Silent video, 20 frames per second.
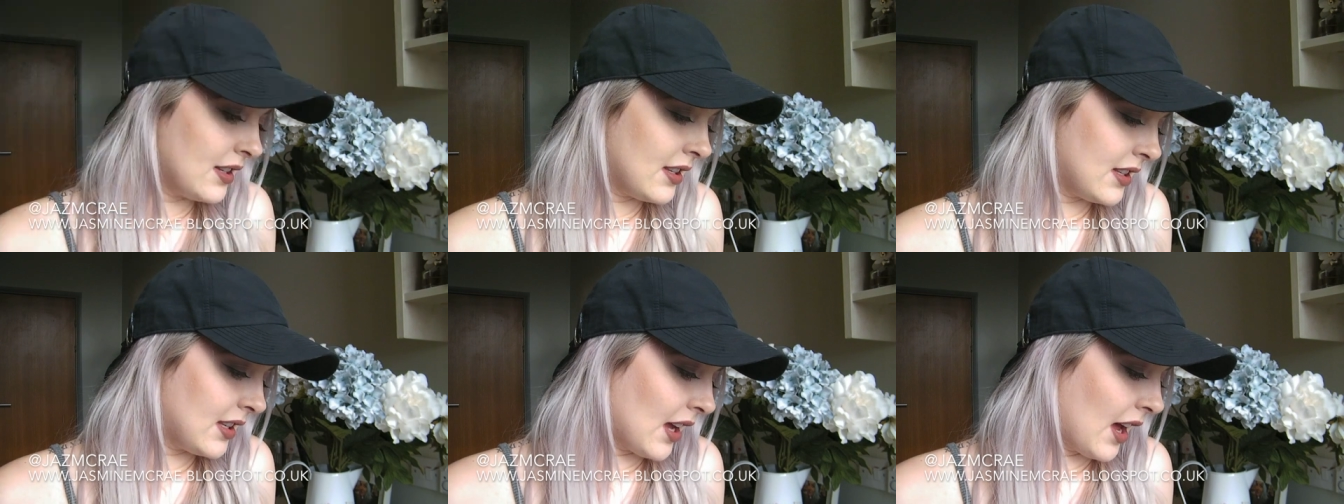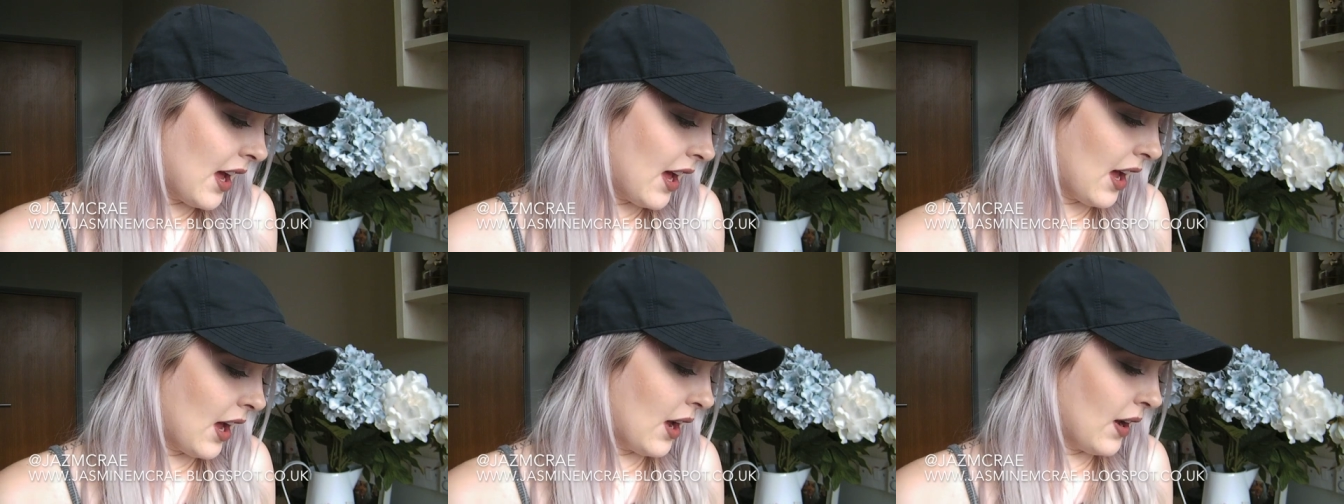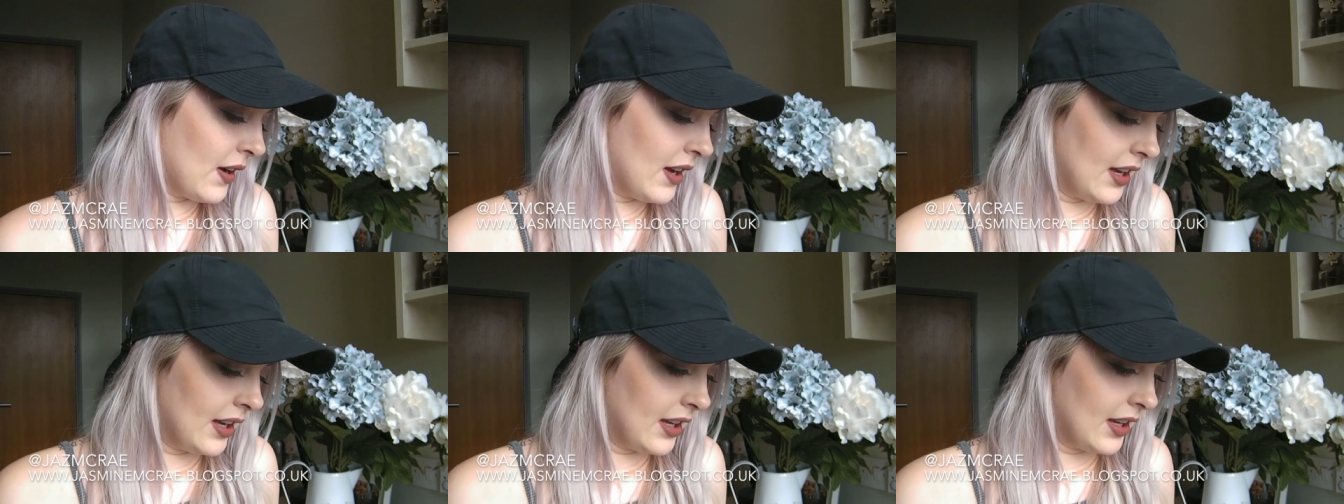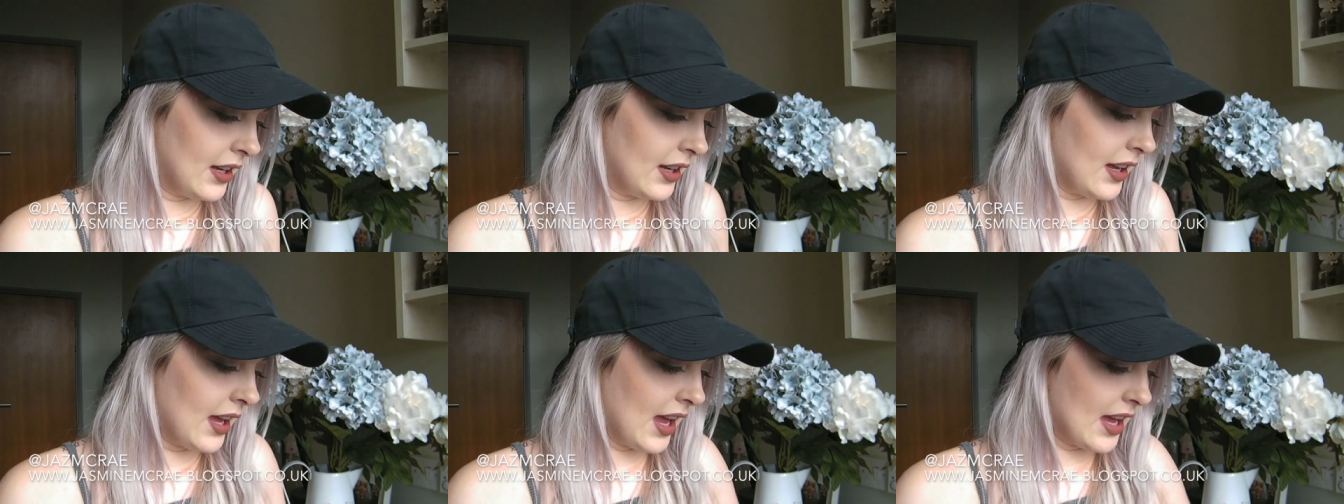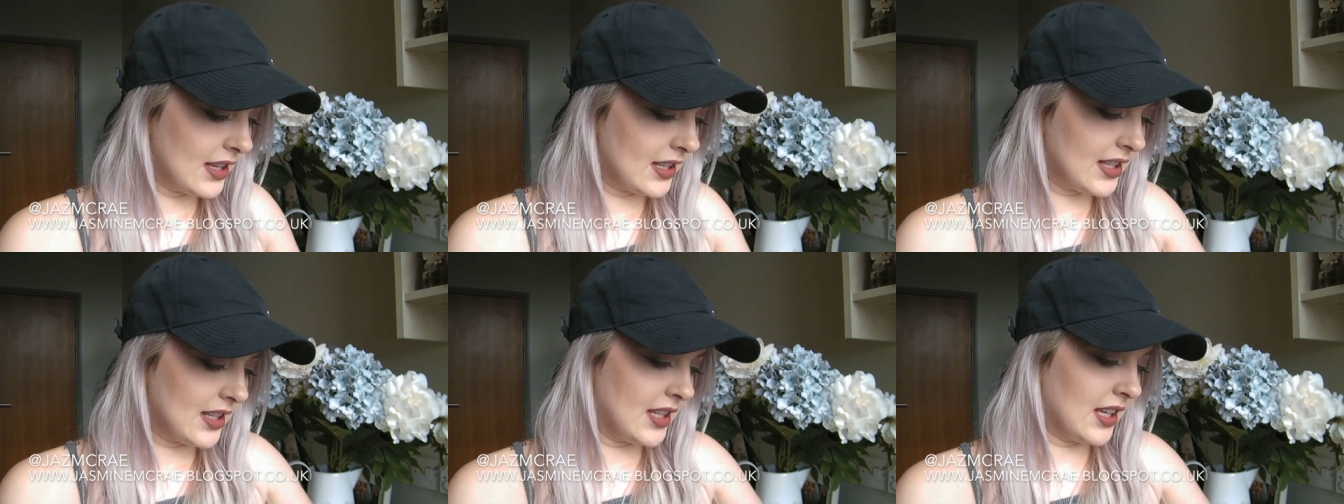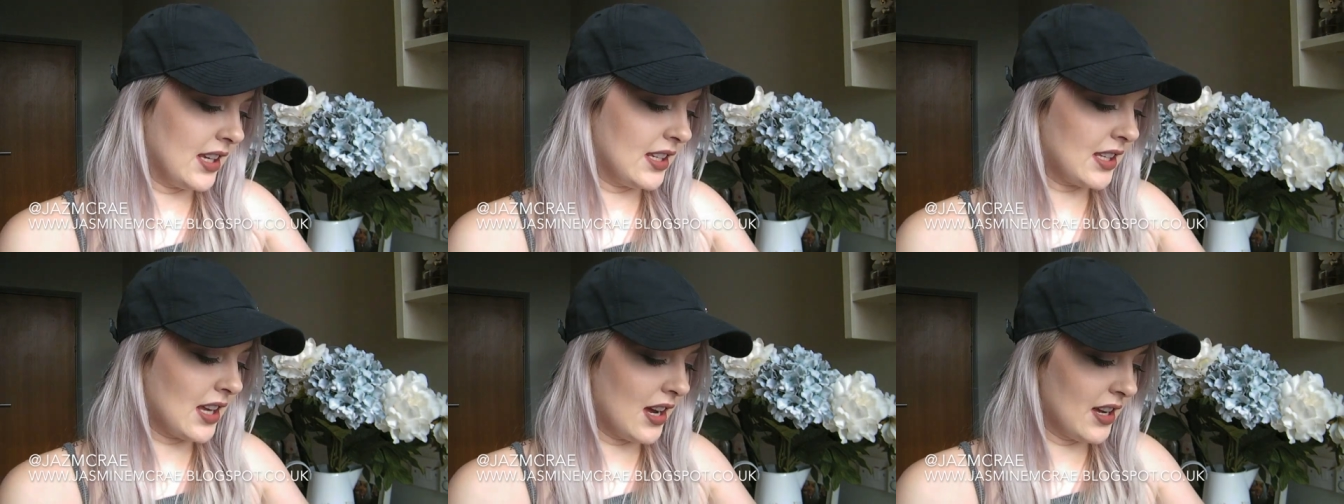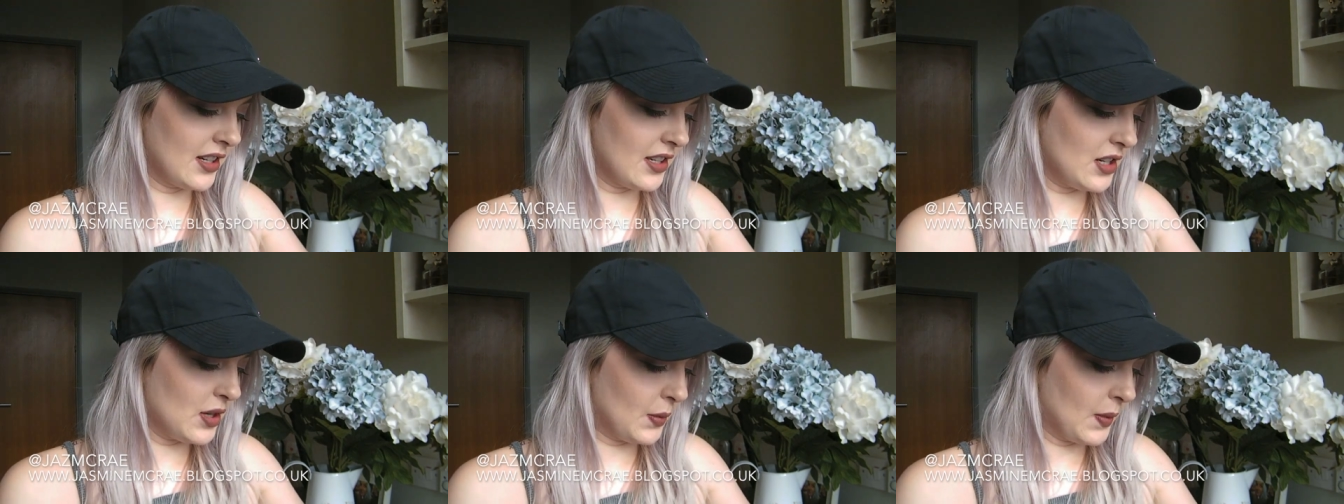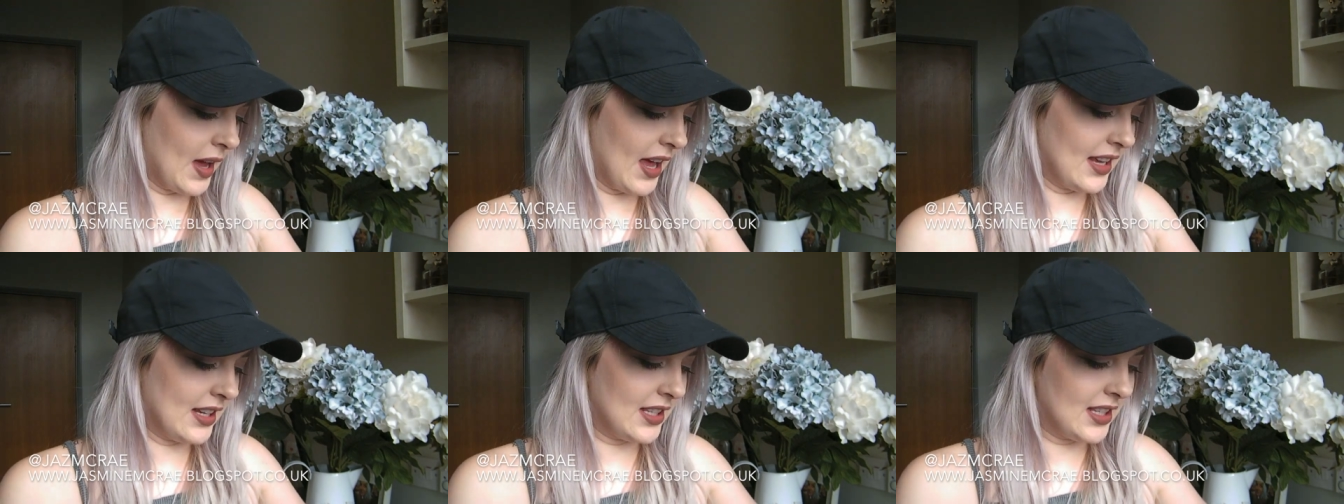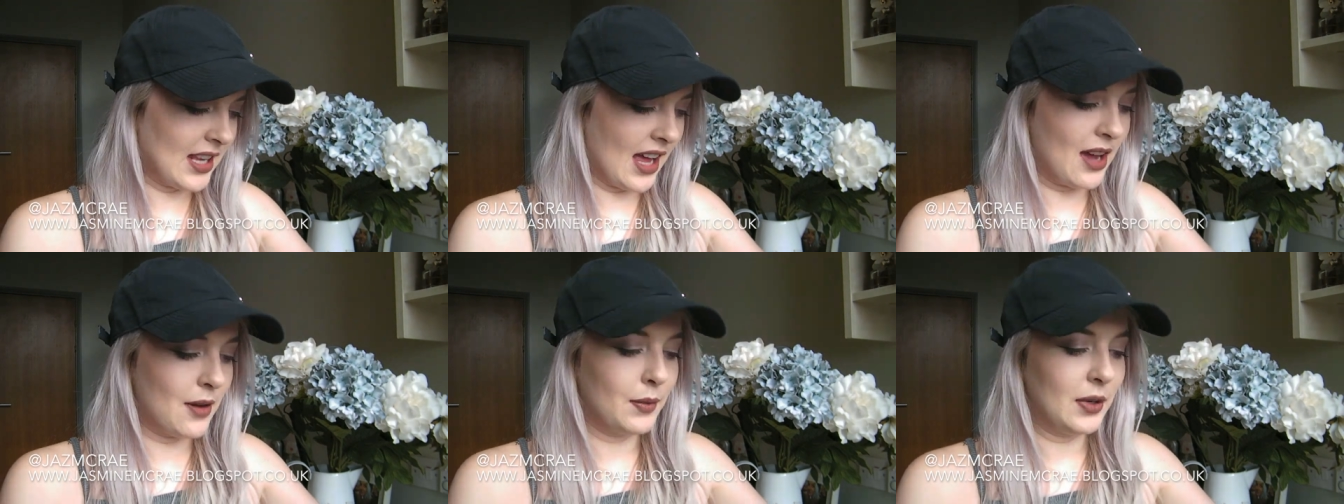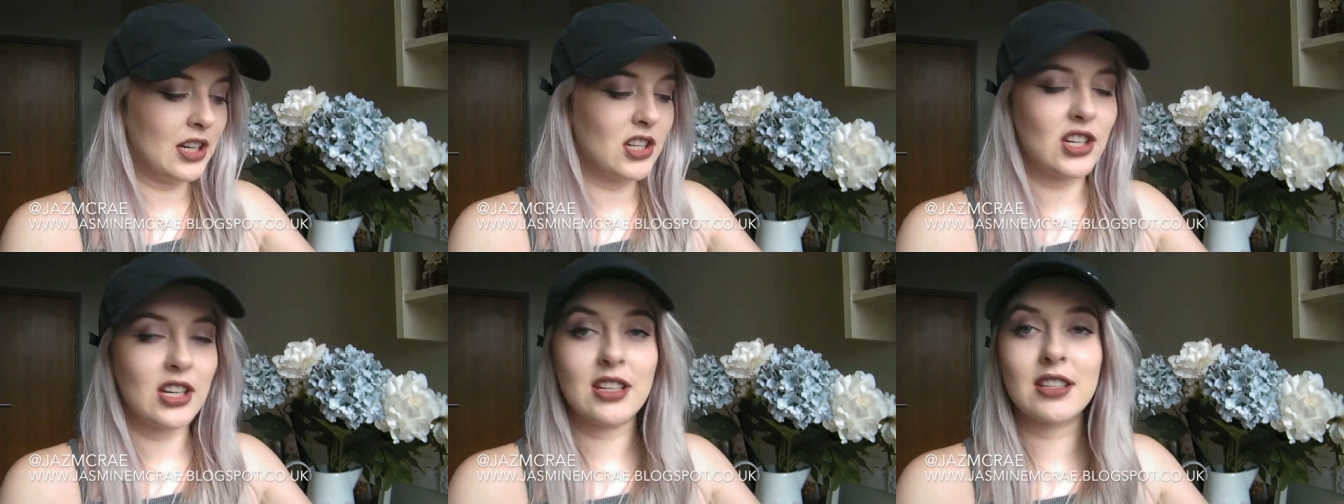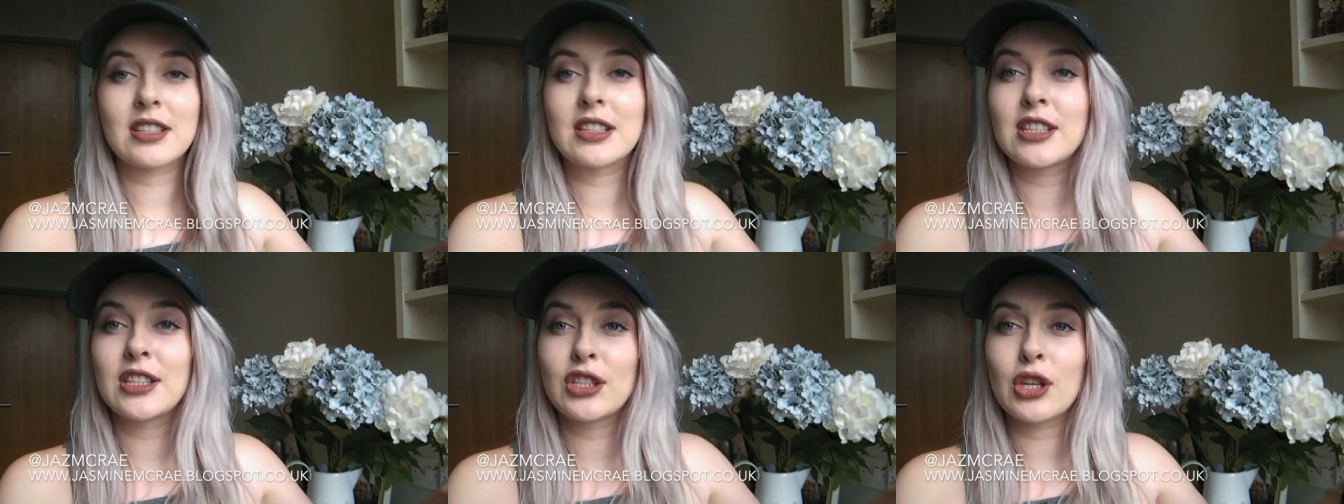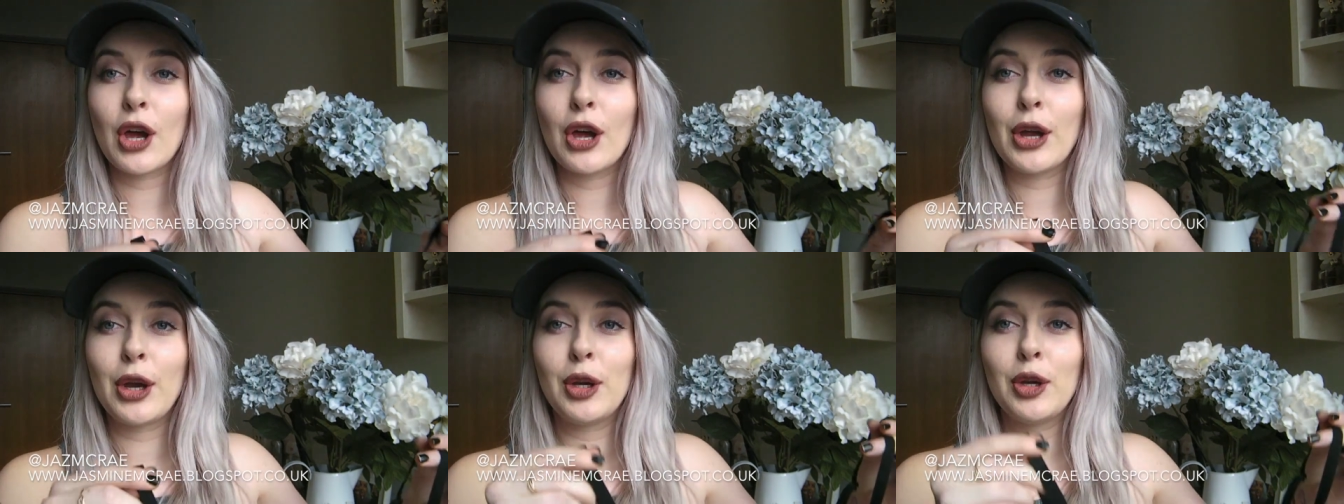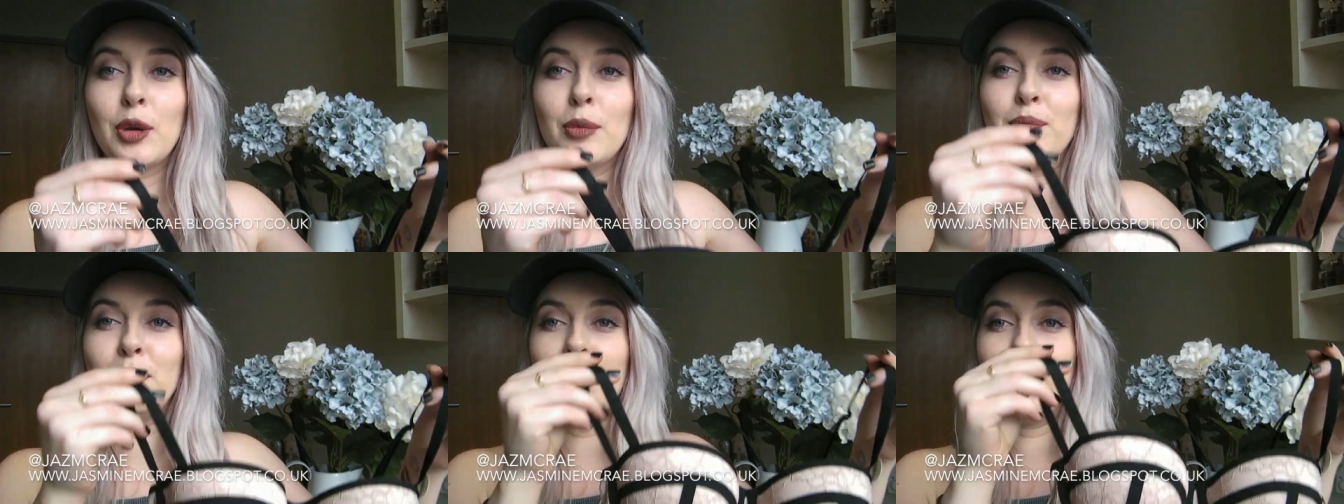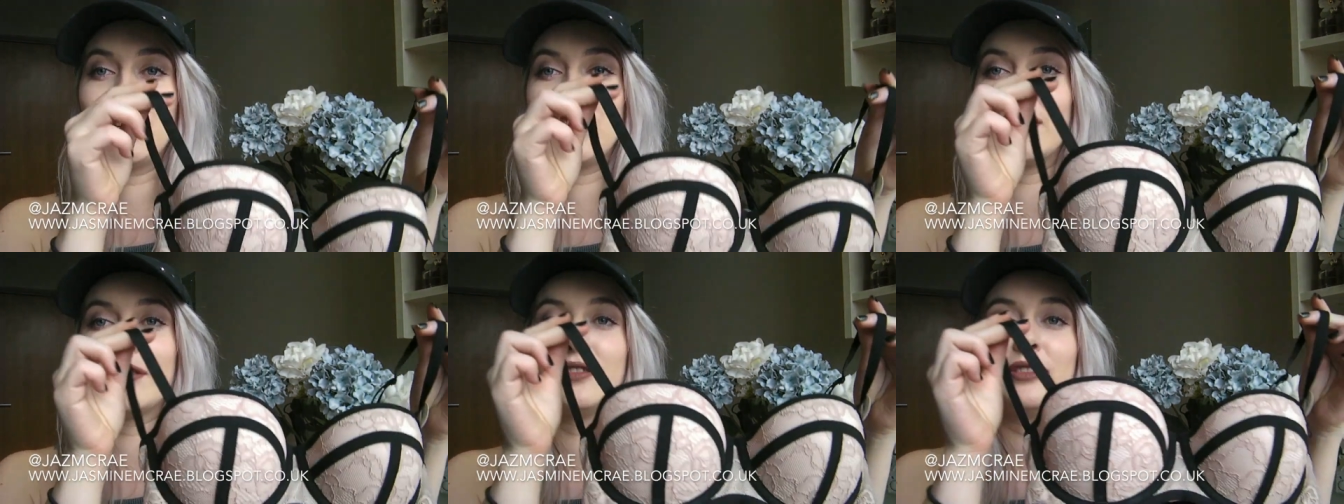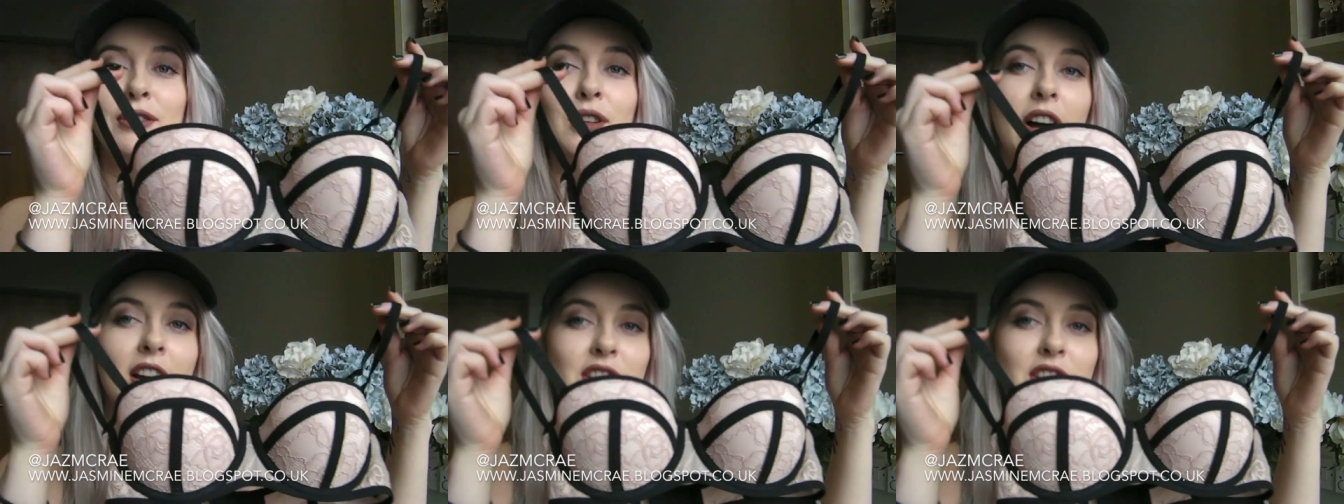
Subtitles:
So it's this underwear set, which is so beautiful.